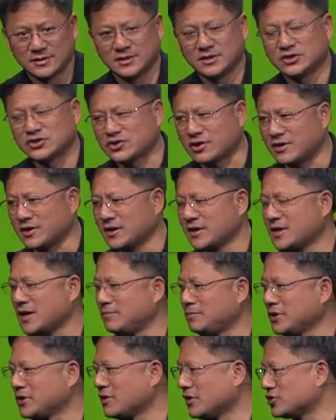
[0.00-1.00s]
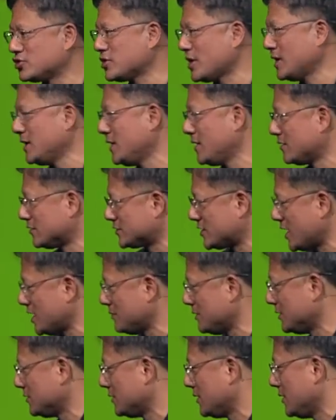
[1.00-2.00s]
Started a company called Shiny
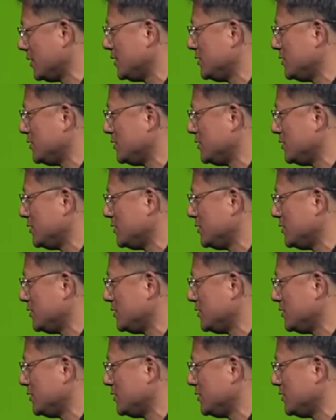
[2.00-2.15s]
Entertainment.